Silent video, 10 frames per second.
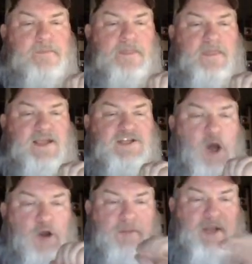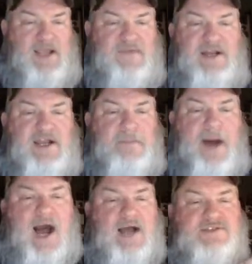He told him to leave it in the
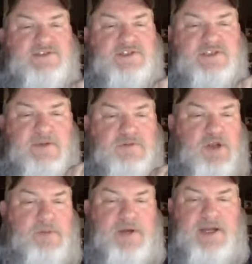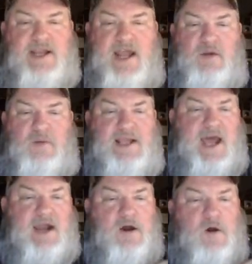box because he was going to put it together when he
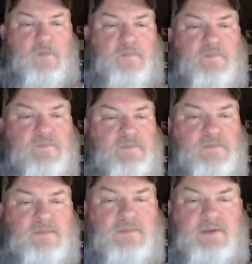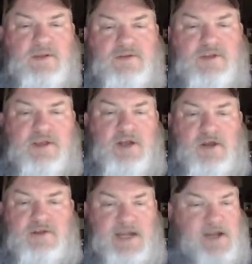got home. So, you
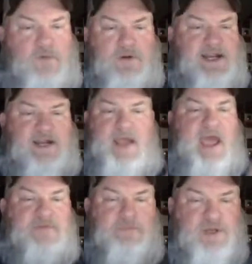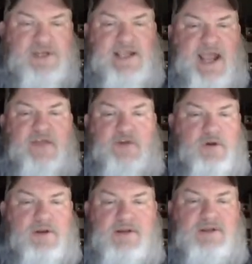know, he didn't want to have it put
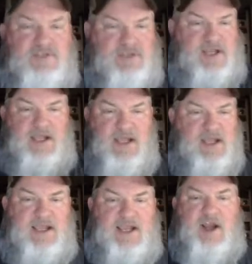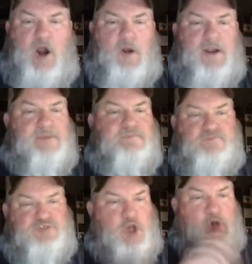together because he had already
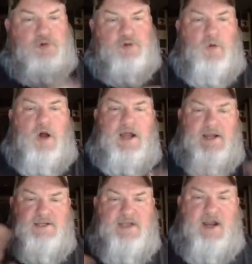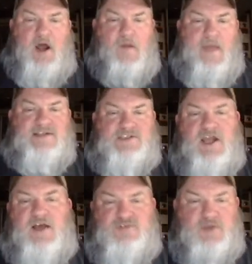shouldered one and done all that
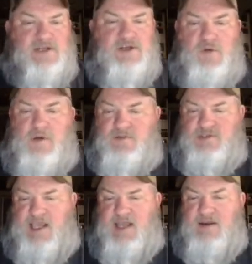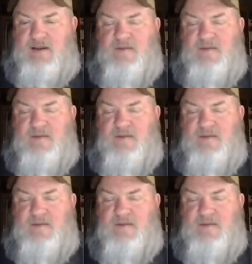stuff. So he knew what he was getting.